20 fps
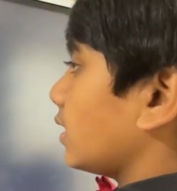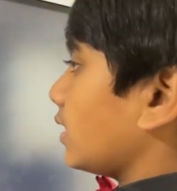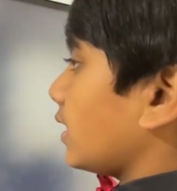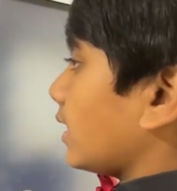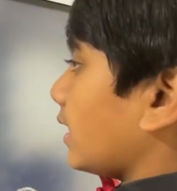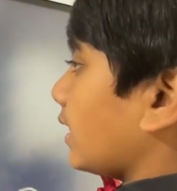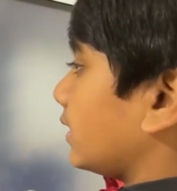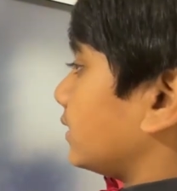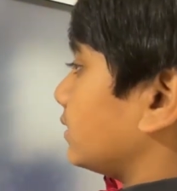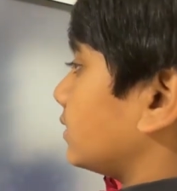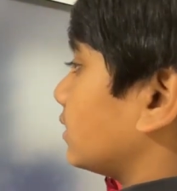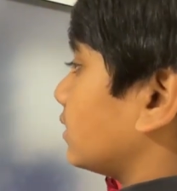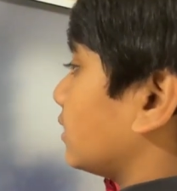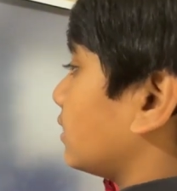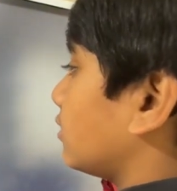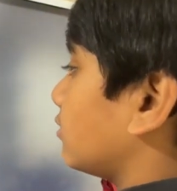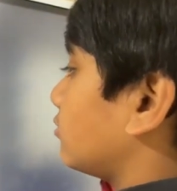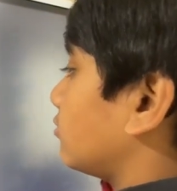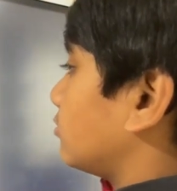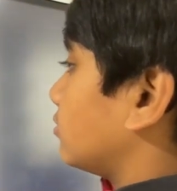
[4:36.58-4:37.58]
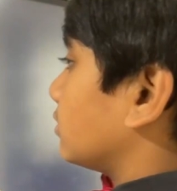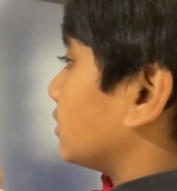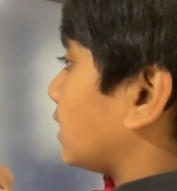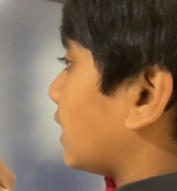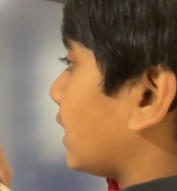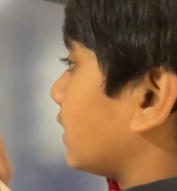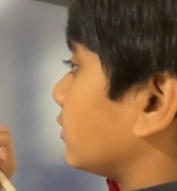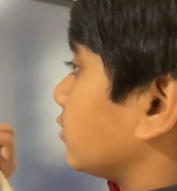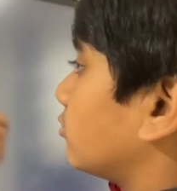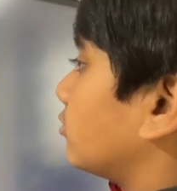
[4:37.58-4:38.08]
And
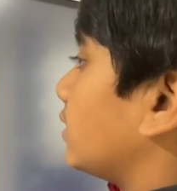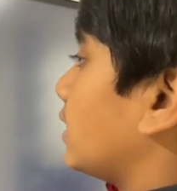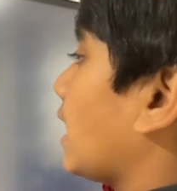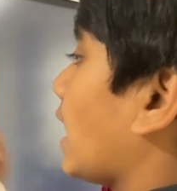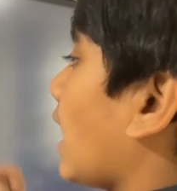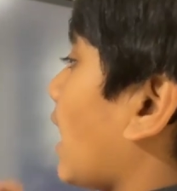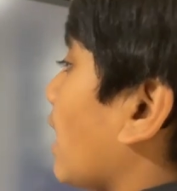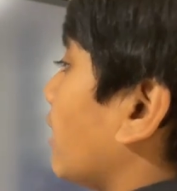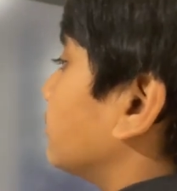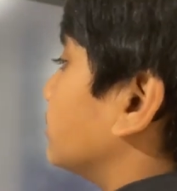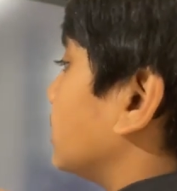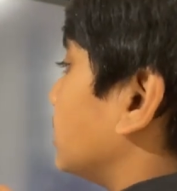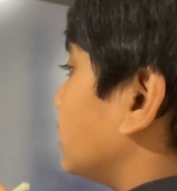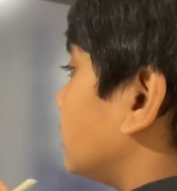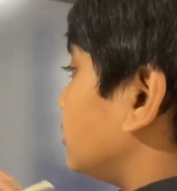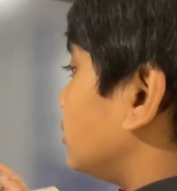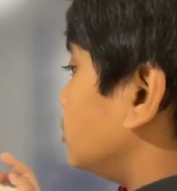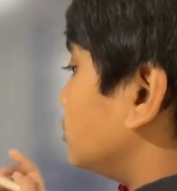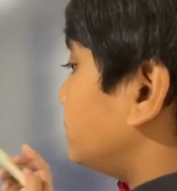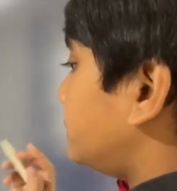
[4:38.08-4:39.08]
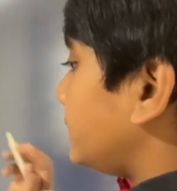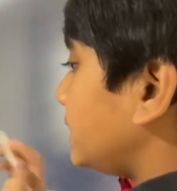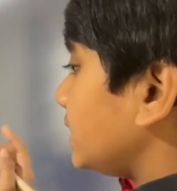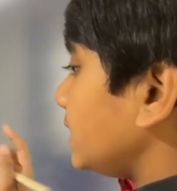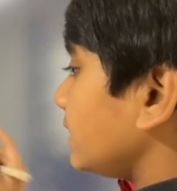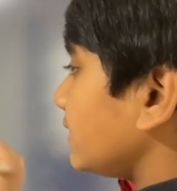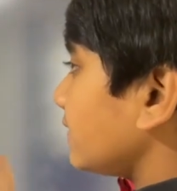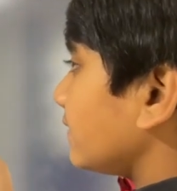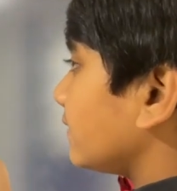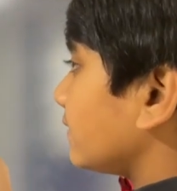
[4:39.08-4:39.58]
then we have up,
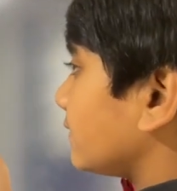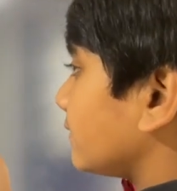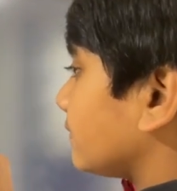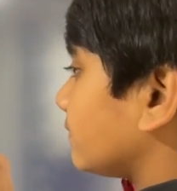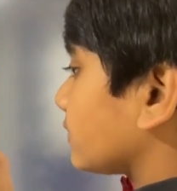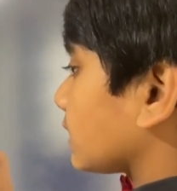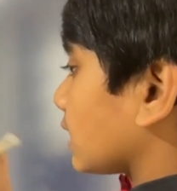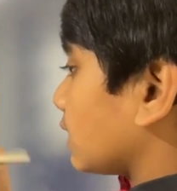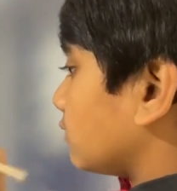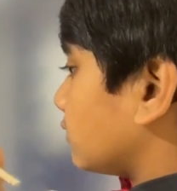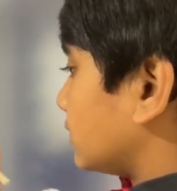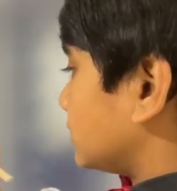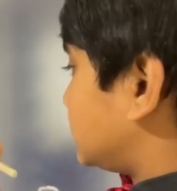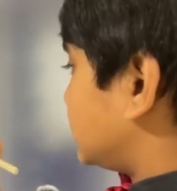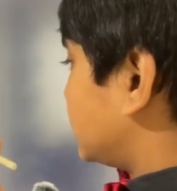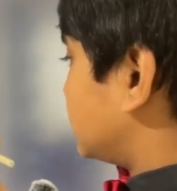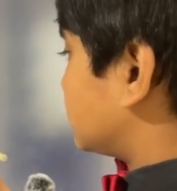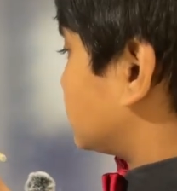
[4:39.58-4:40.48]
which is